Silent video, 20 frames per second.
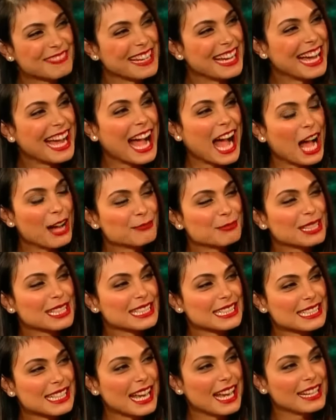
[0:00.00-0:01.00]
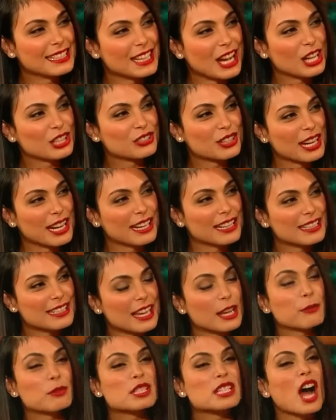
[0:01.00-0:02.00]
I'm going to say not great. Right. It
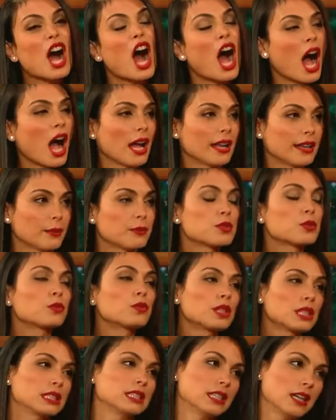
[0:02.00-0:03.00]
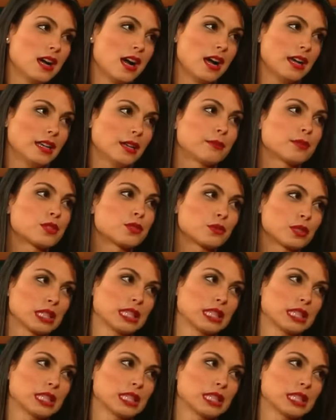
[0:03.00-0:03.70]
was hot. It was really hot. As hot as it is